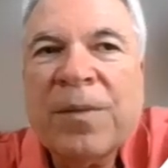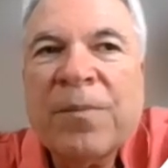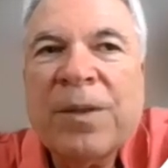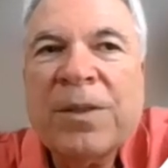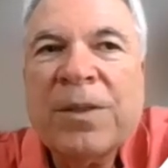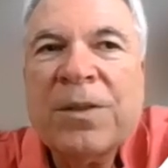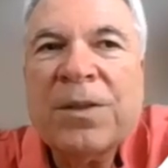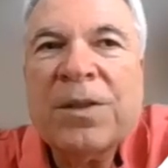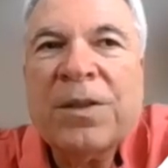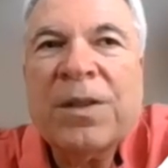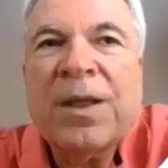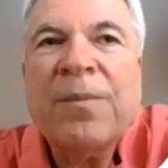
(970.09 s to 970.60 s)
I
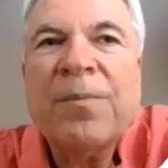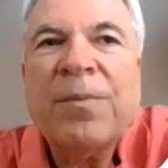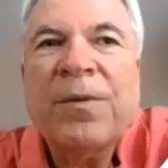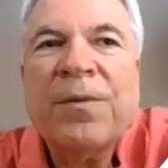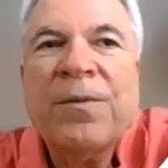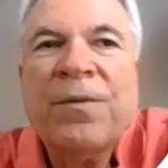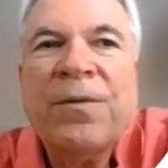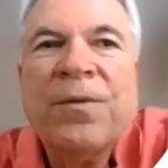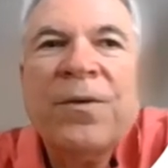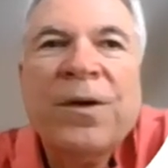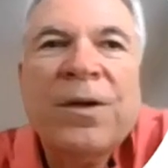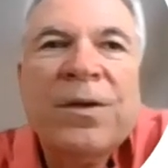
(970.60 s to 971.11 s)
mentioned that
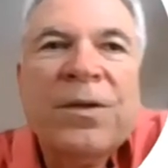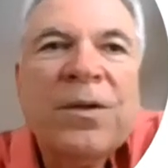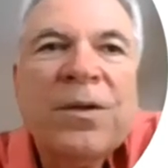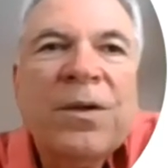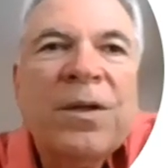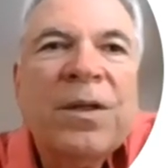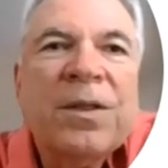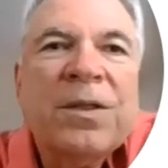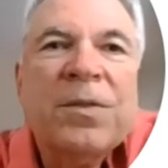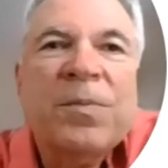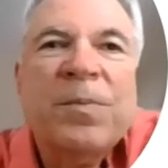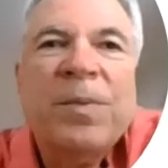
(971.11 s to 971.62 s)
before.
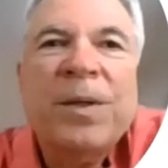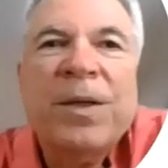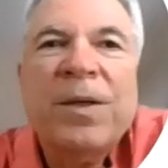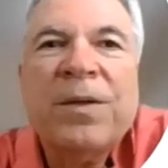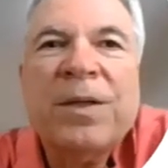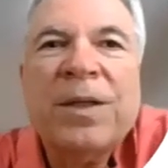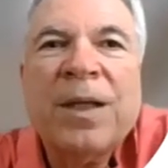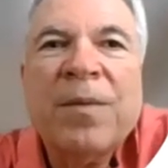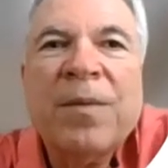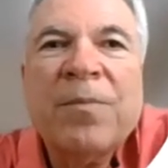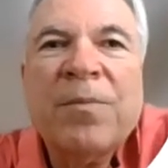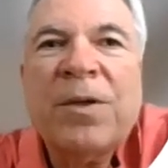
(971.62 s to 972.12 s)
During this
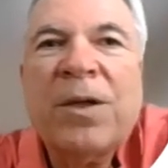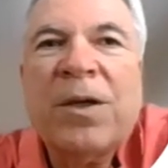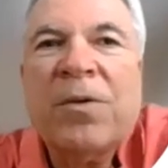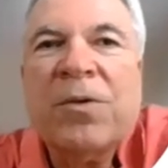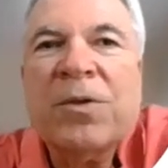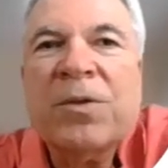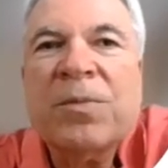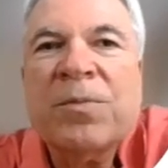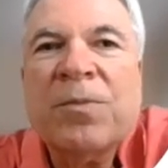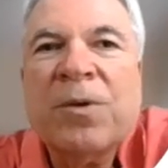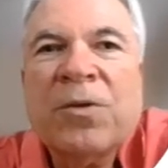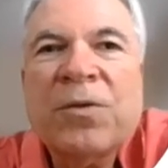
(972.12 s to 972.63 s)
period, the
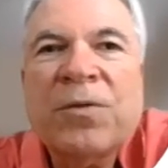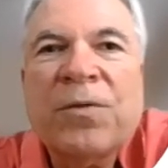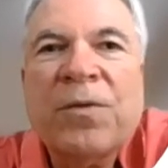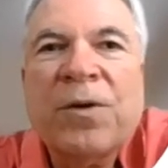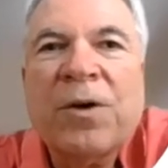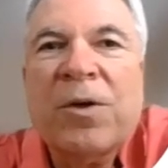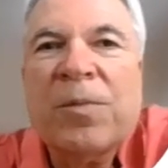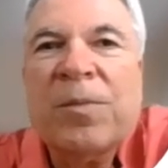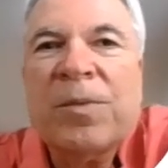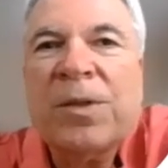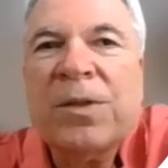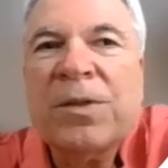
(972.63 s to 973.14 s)
embryo is most
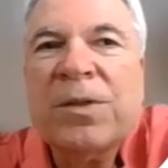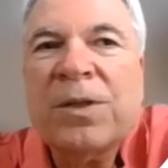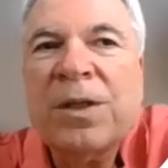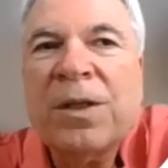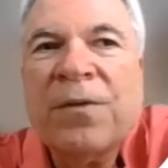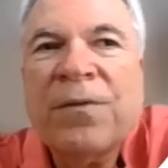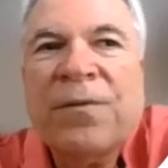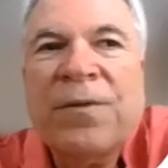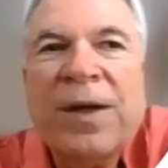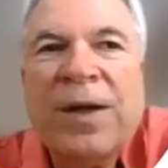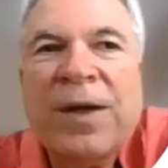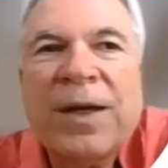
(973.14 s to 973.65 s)
vulnerable to
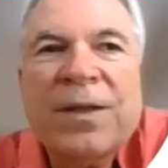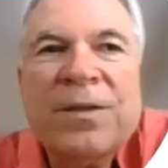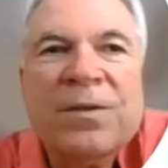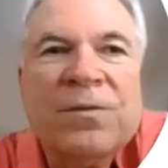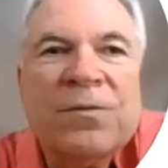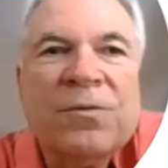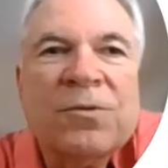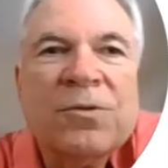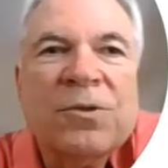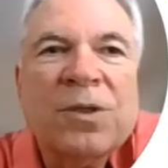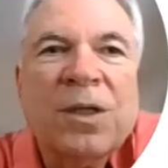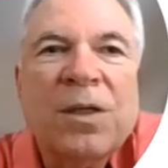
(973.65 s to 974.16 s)
the effects
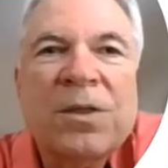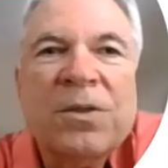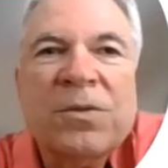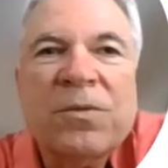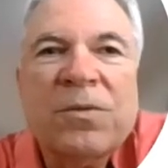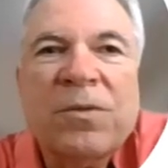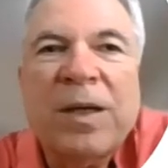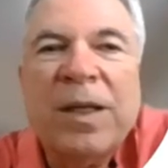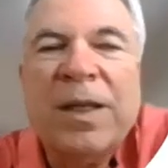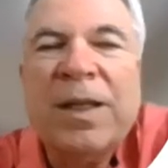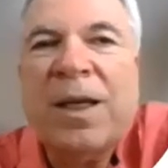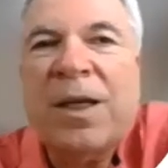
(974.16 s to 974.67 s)
of drugs,
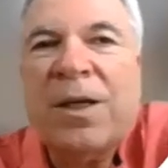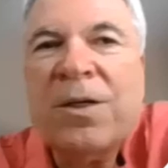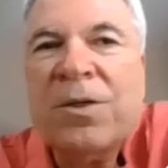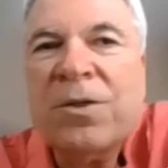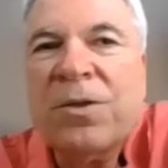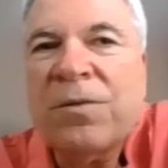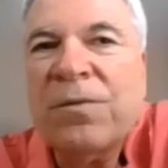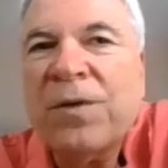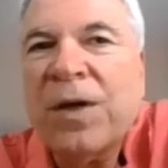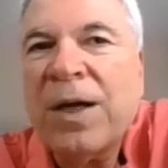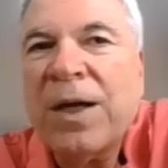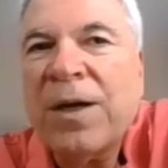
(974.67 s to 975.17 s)

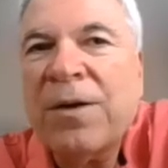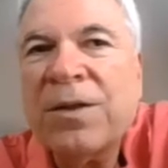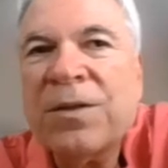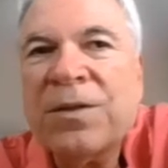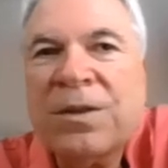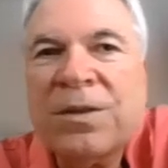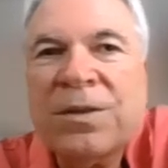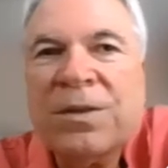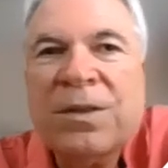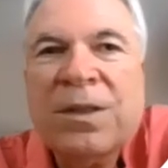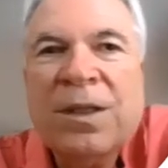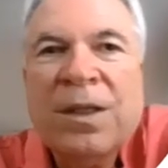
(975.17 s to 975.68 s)
radiation,
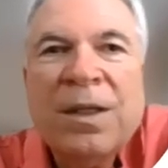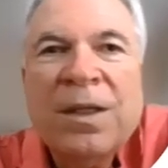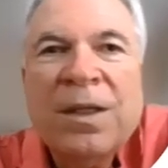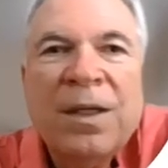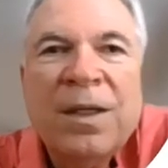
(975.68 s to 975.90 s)
viruses.